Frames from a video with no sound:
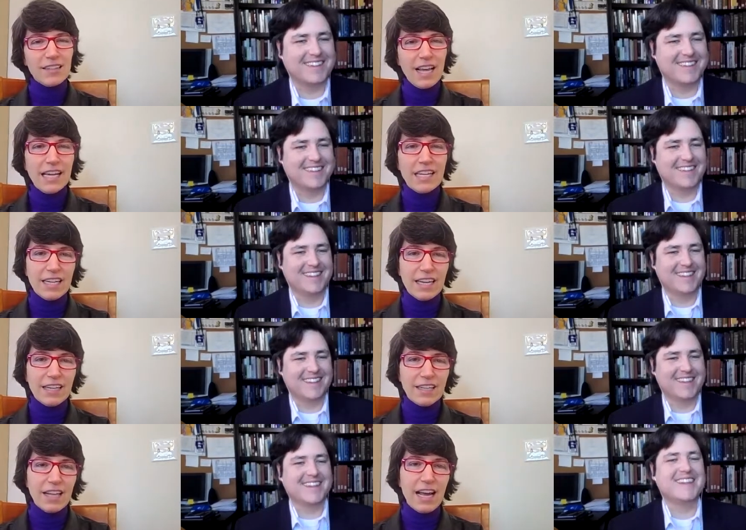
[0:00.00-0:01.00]
Speaker 1: lining in
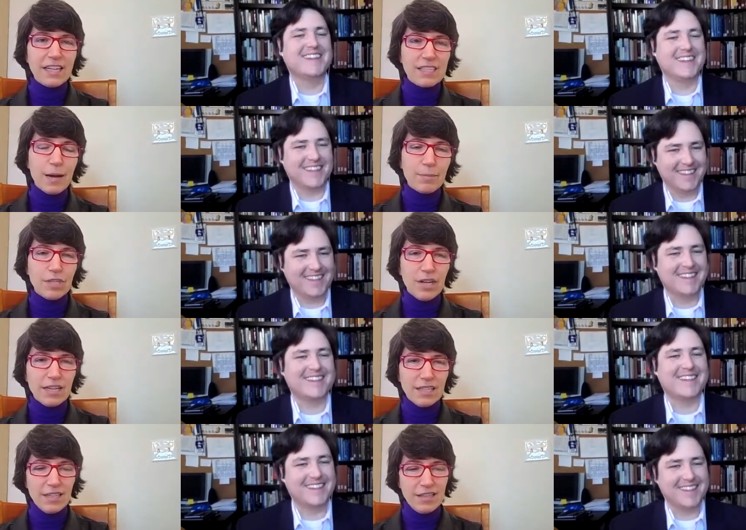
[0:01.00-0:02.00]
and lined up, and you
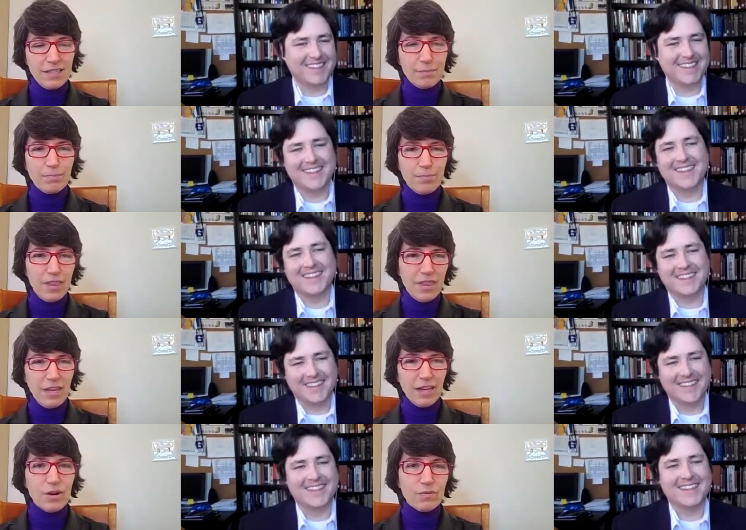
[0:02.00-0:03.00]
had to get this
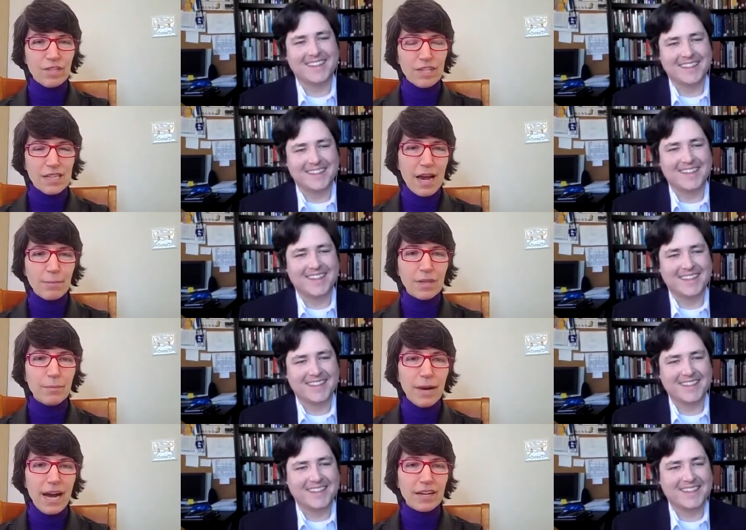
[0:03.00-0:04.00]
thing over the top of the
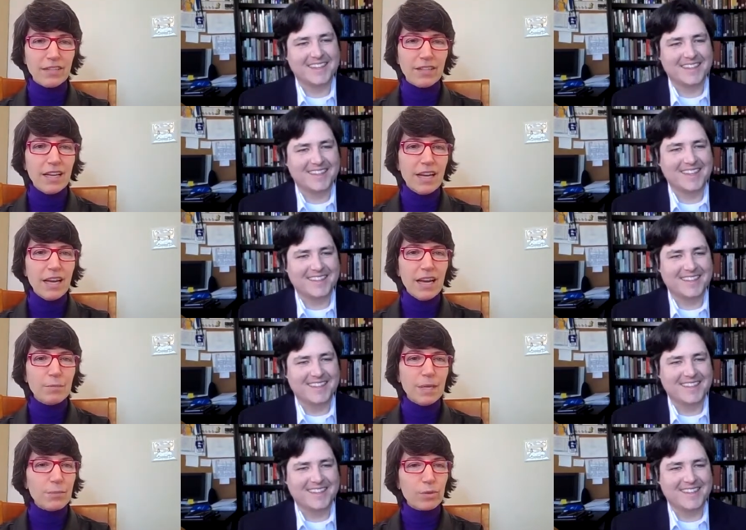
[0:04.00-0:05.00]
bottle, and
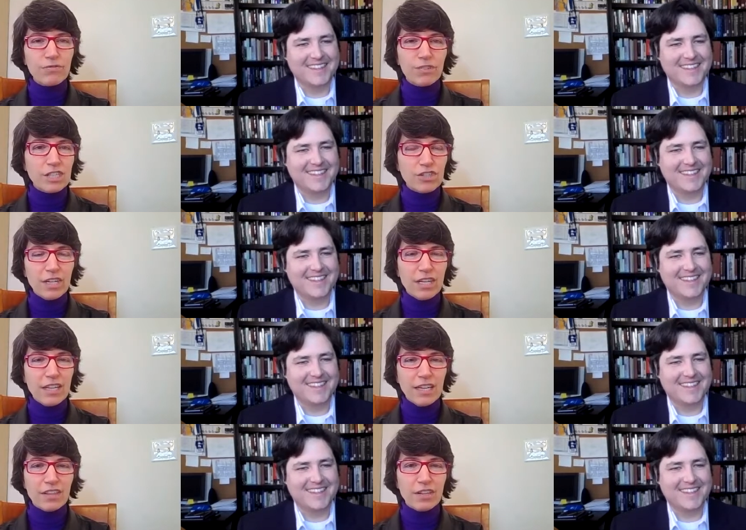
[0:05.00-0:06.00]
people were frustrated.
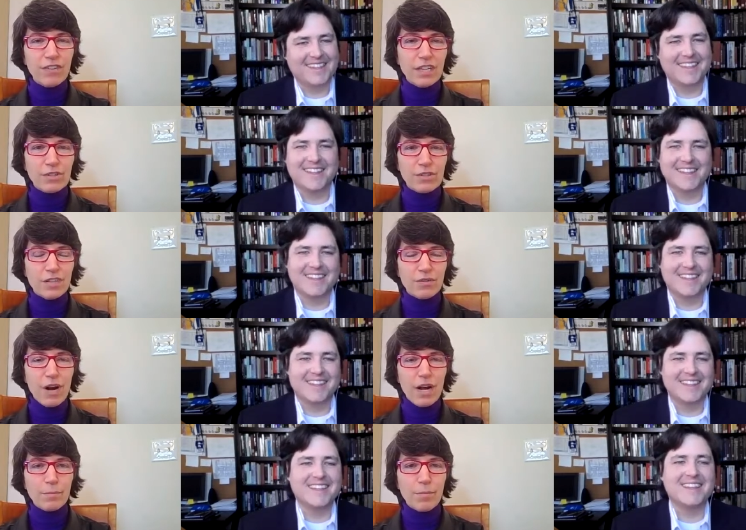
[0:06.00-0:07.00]
They got their fingers in the
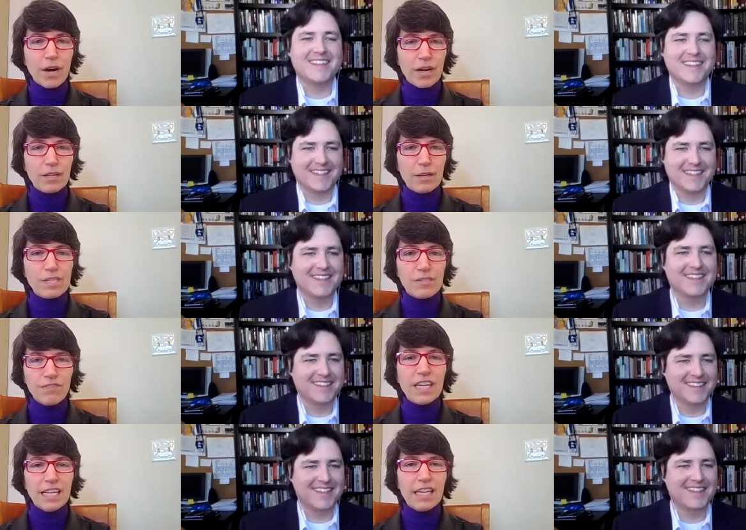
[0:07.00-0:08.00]
wrong part. It was
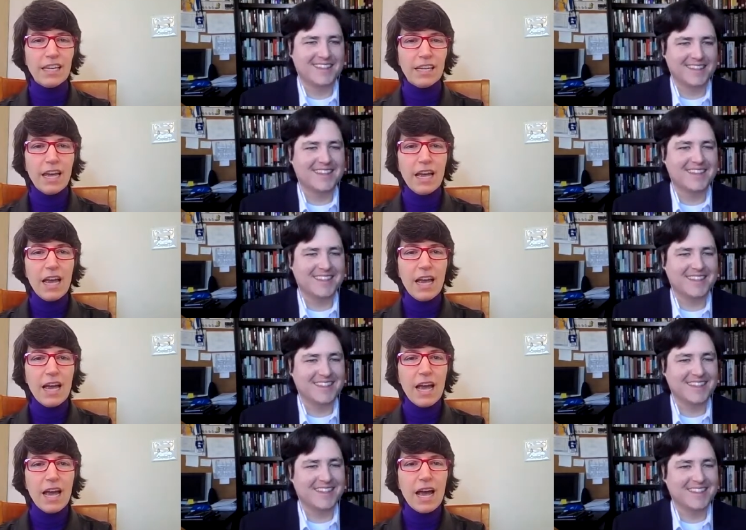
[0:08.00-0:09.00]
finicky.
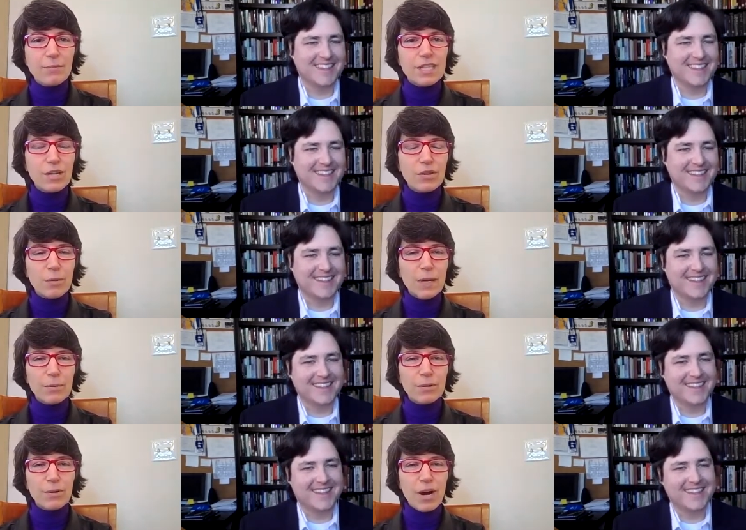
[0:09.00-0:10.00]
Mm-hmm. Um, so the
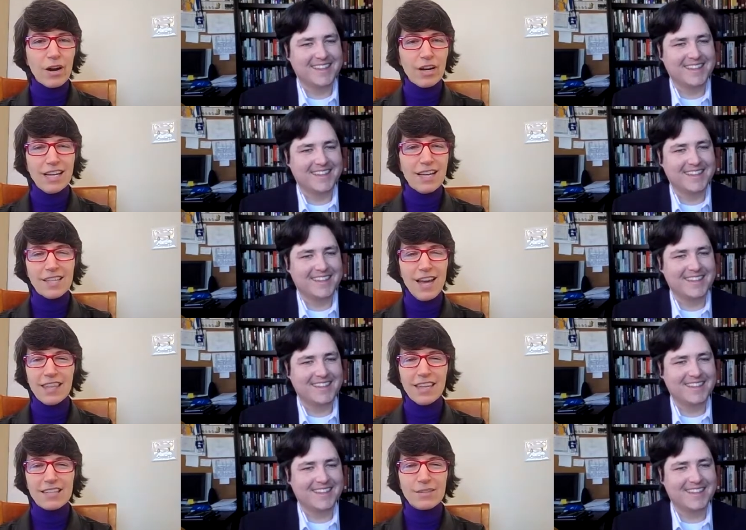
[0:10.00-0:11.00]
people who already had done
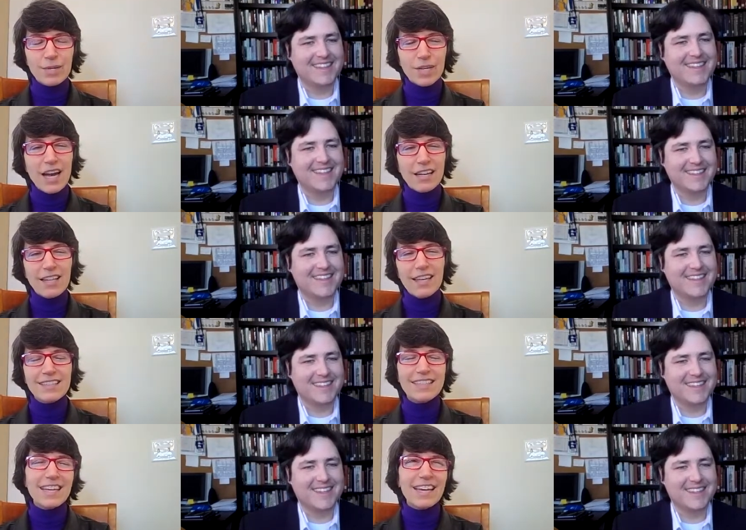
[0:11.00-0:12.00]
this were kind of like,
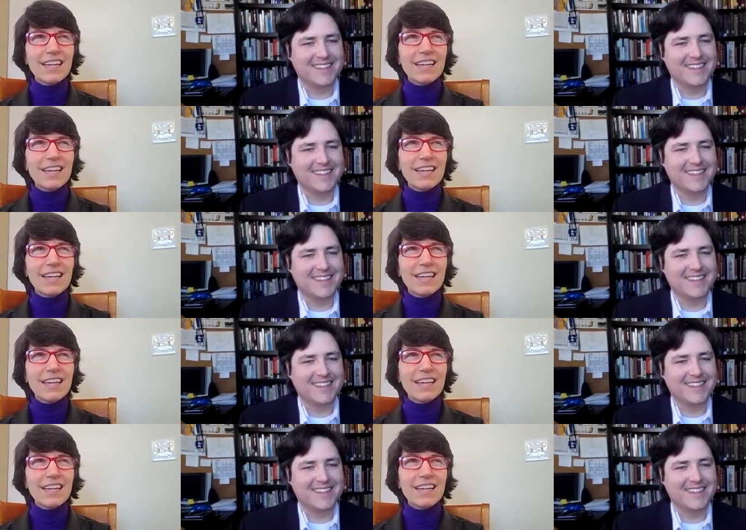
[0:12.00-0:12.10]
yeah,